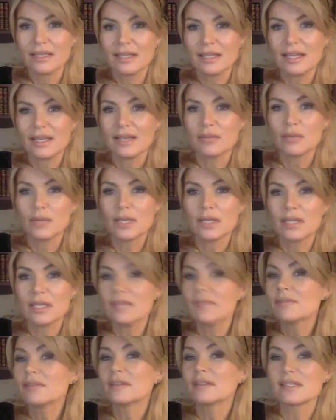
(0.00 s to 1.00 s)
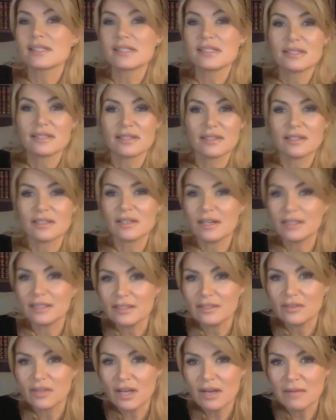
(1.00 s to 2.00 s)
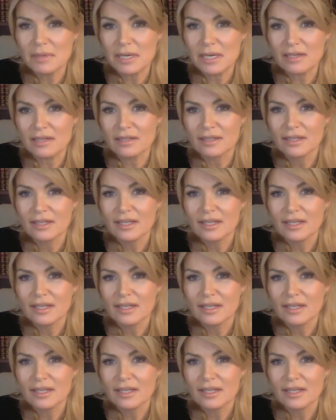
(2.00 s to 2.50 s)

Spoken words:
And we could even listen to the Dalai Lama.